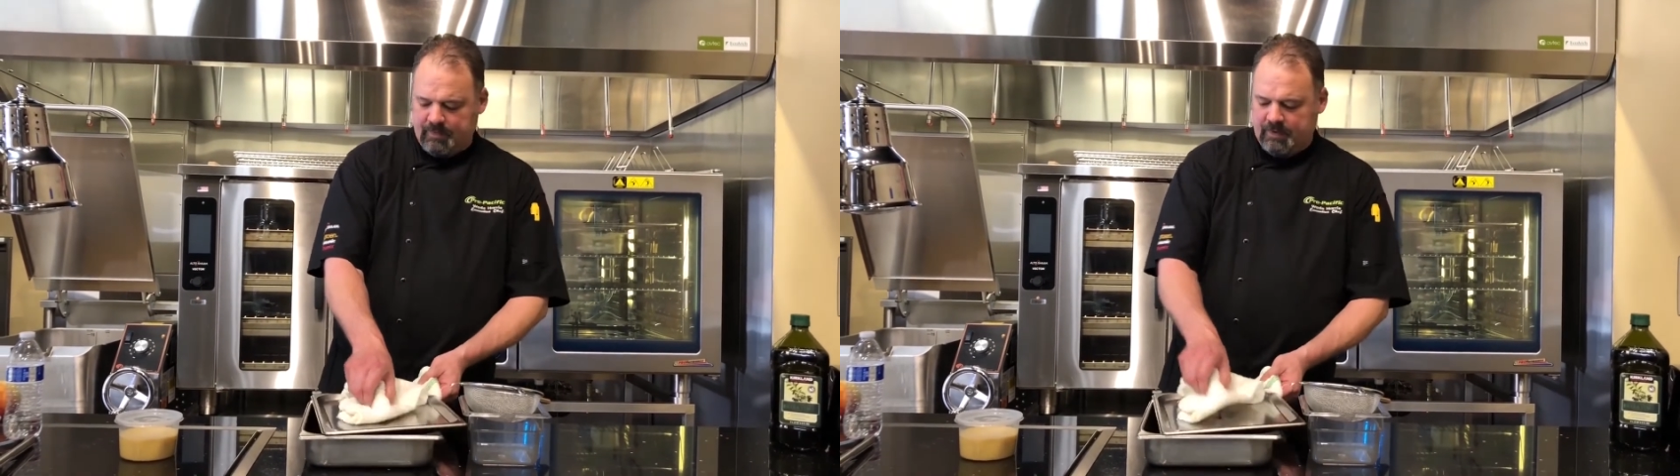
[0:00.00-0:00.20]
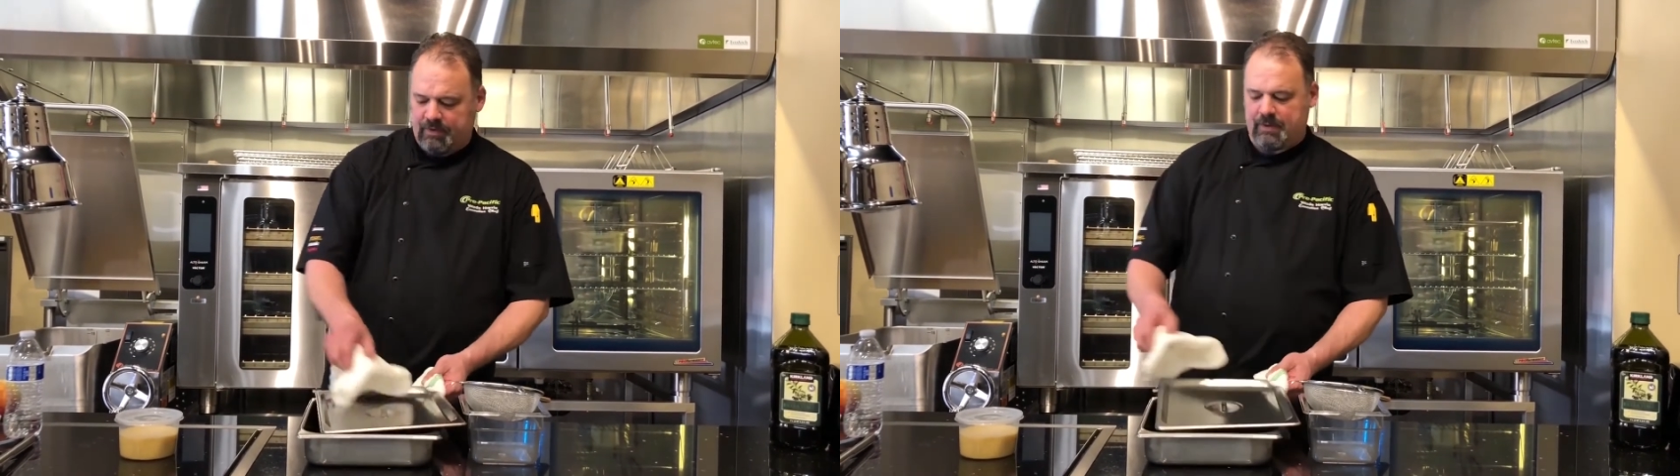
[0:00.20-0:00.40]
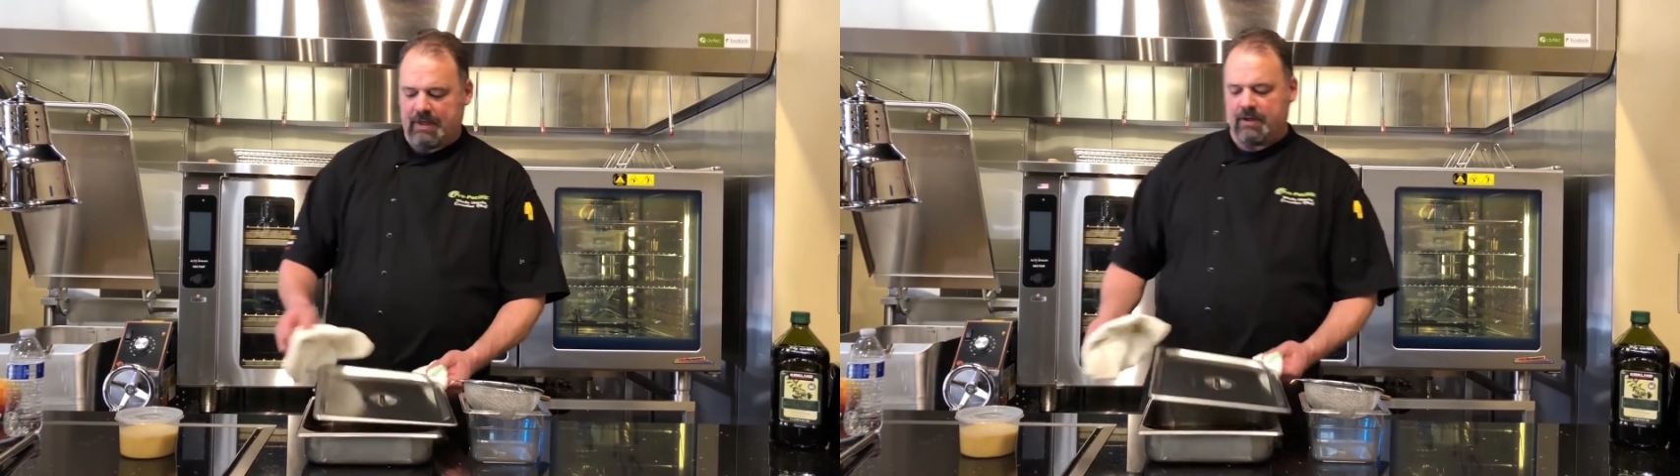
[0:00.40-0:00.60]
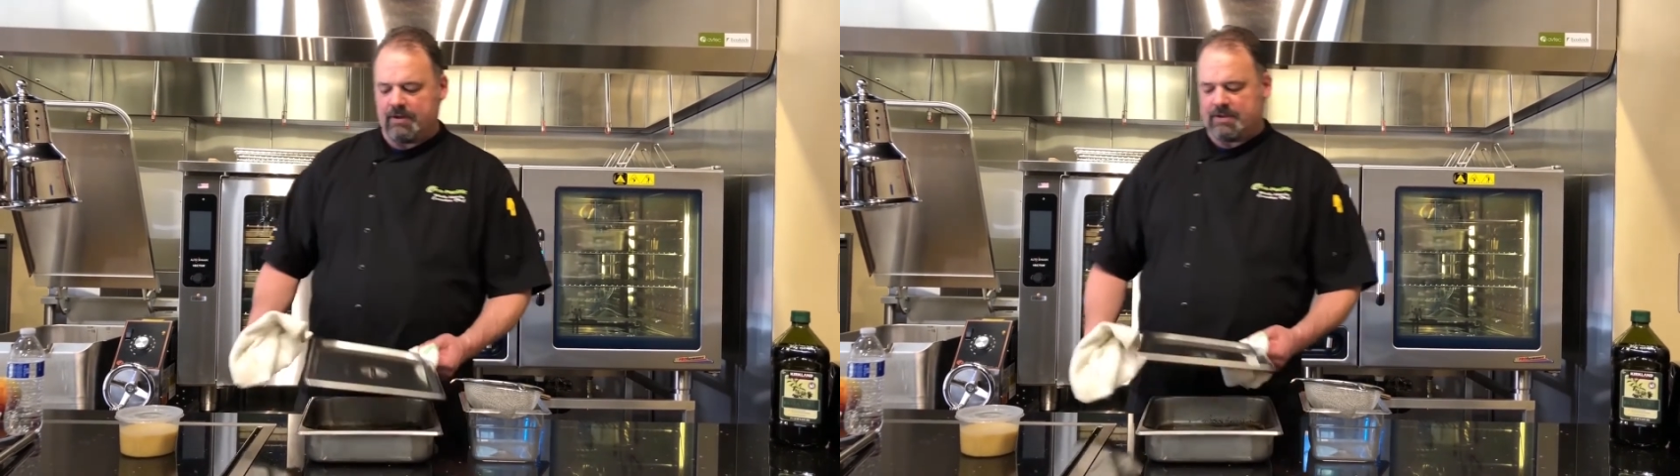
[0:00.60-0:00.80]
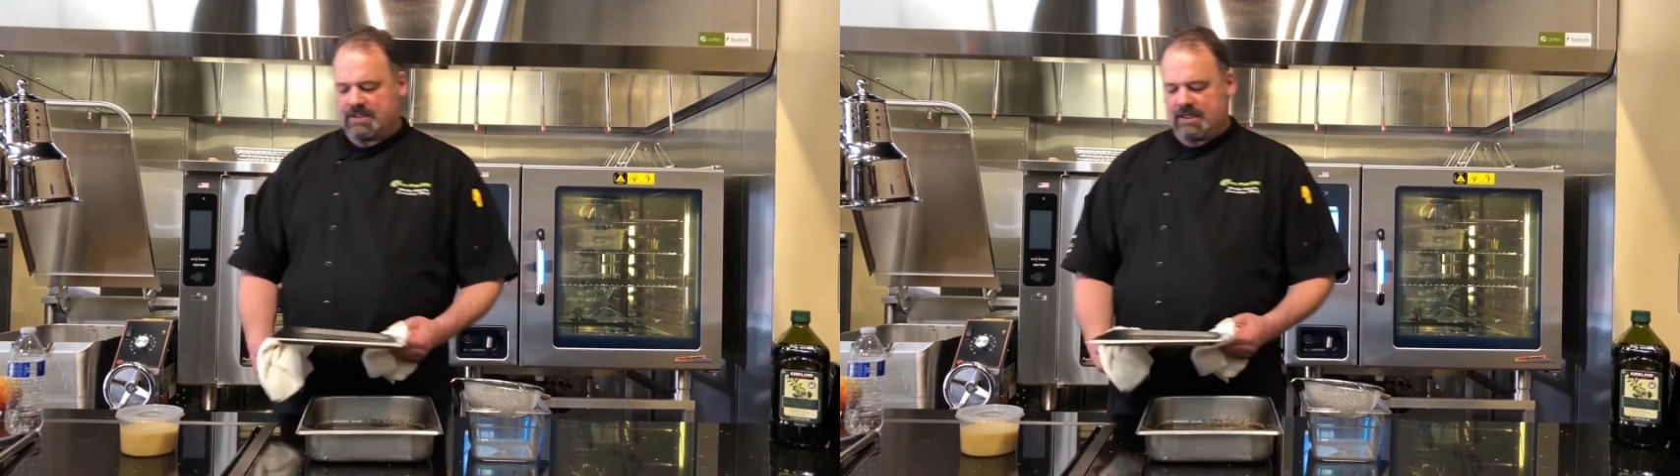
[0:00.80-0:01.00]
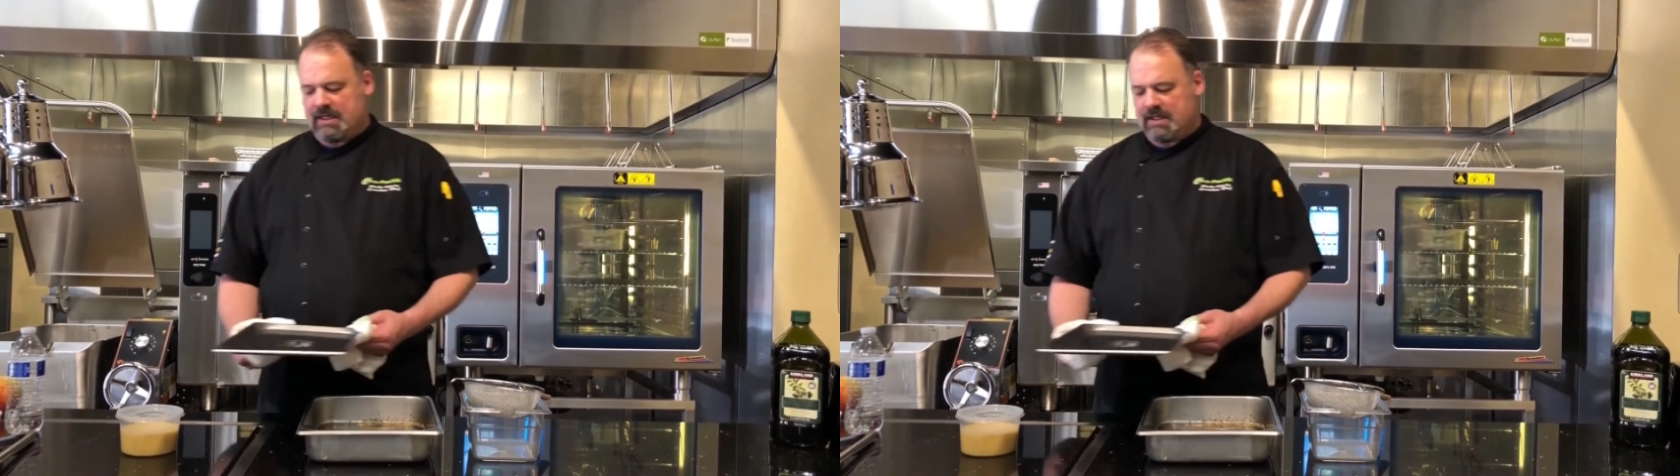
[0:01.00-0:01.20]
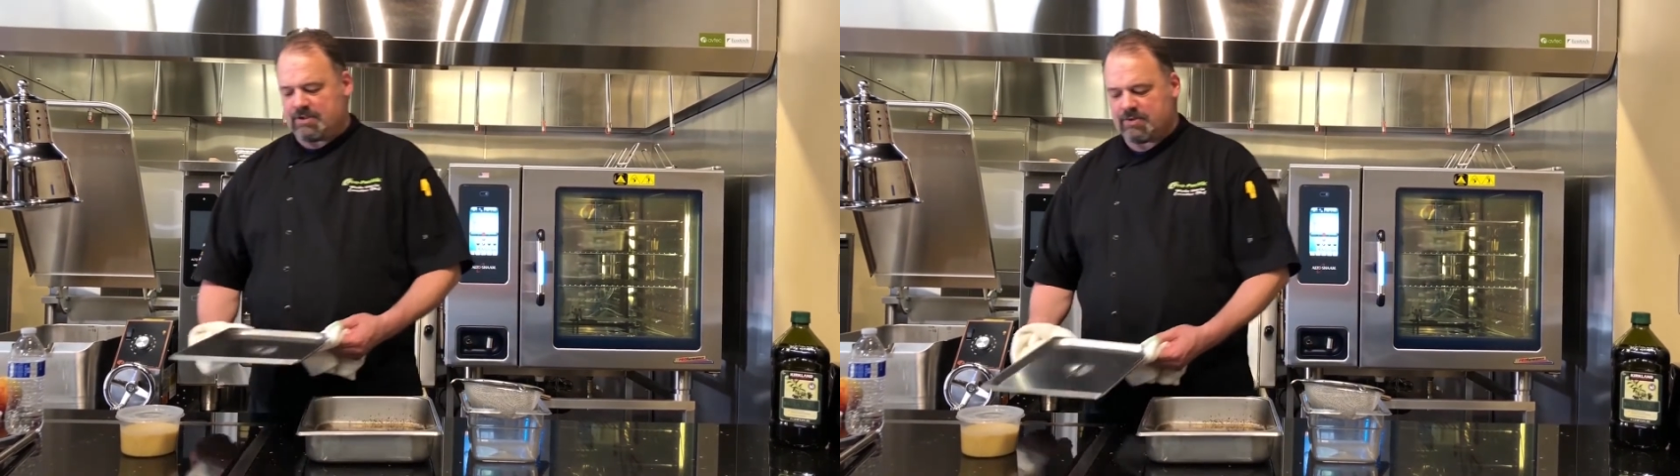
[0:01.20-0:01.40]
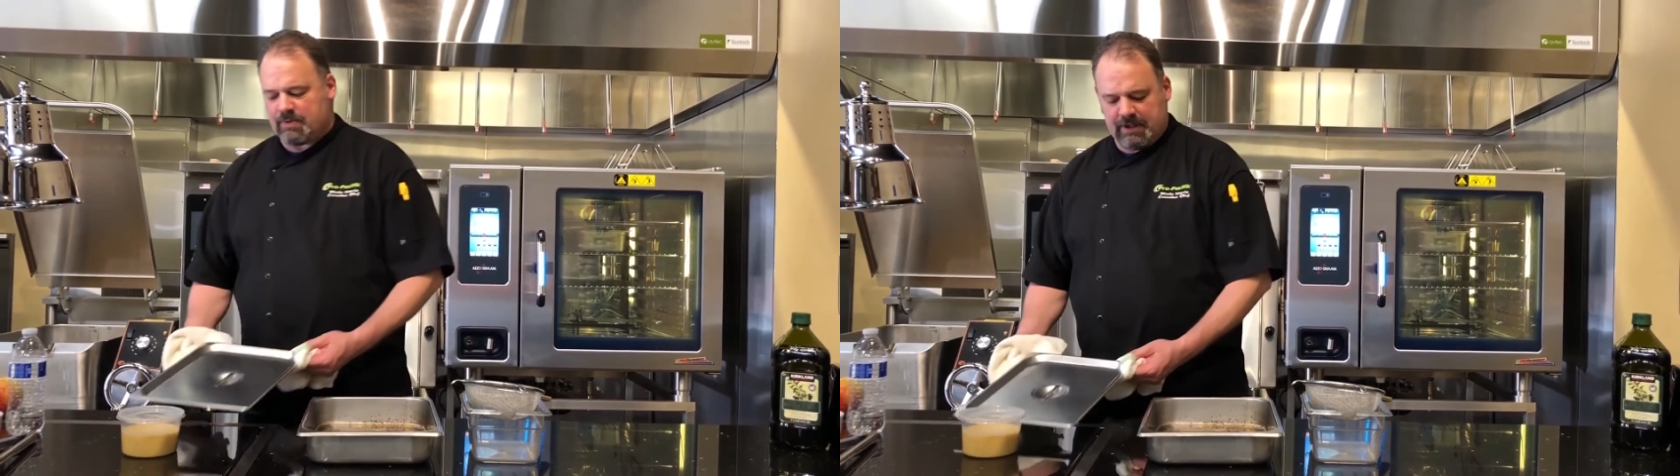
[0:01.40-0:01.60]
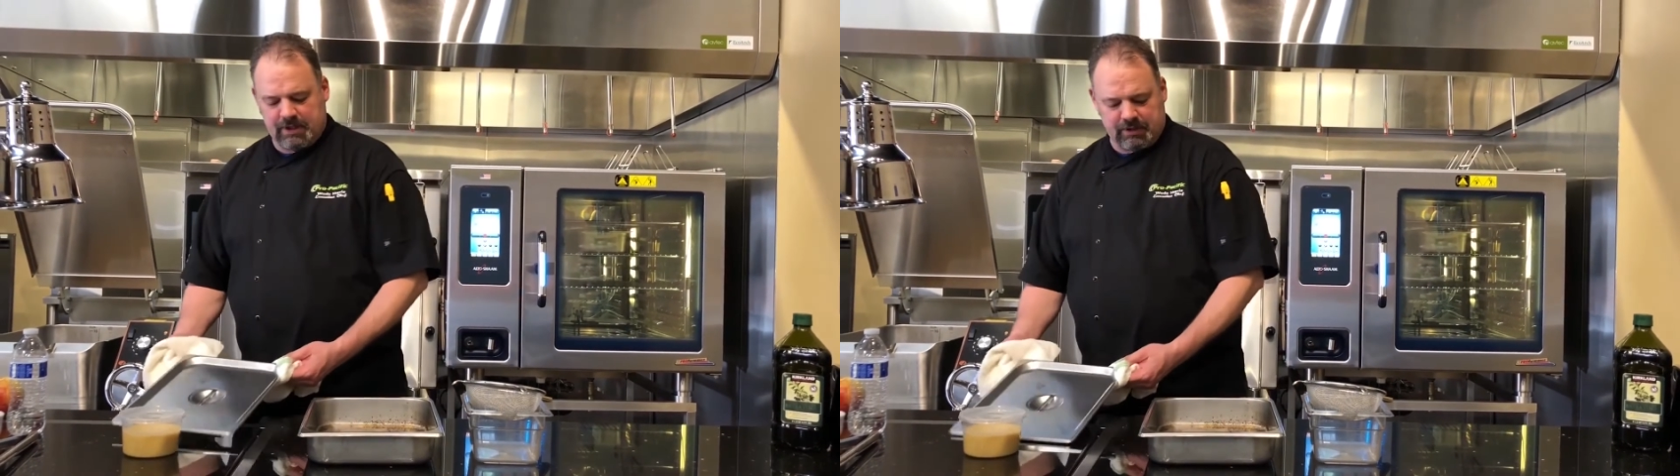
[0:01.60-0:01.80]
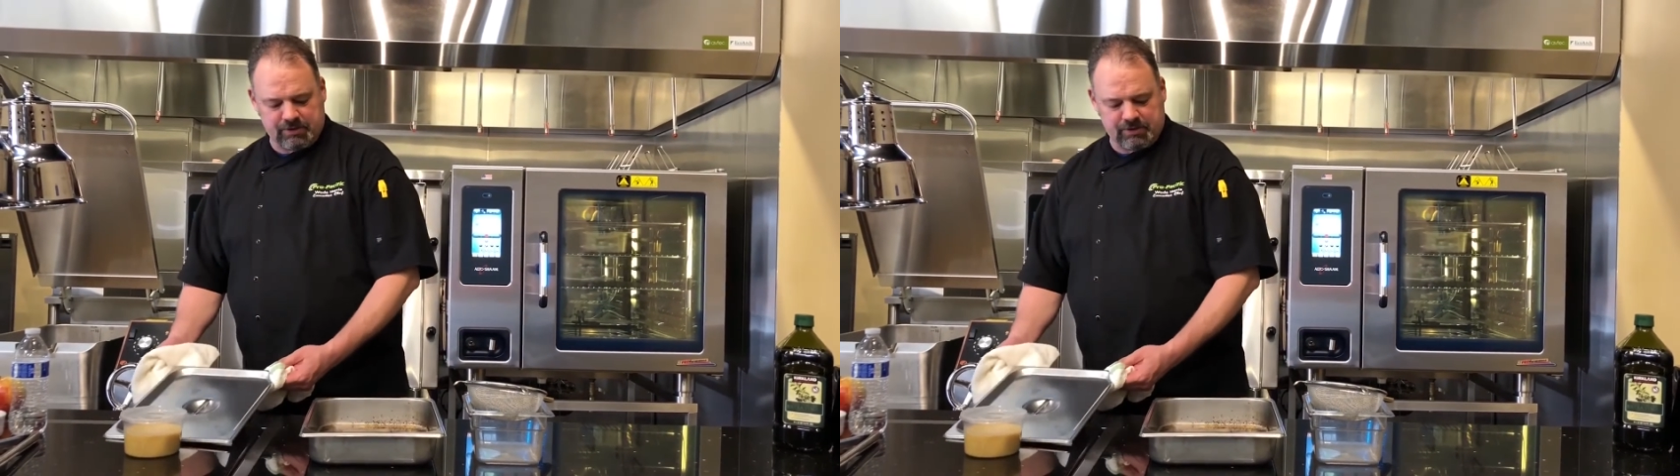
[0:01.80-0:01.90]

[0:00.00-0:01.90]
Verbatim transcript: the 300 TH3